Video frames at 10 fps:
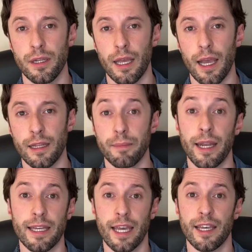and in
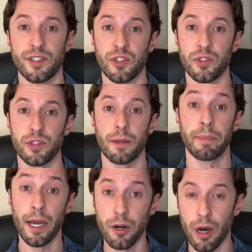many cases the
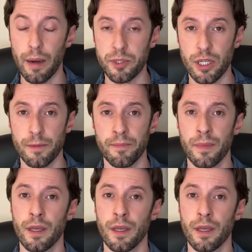better option,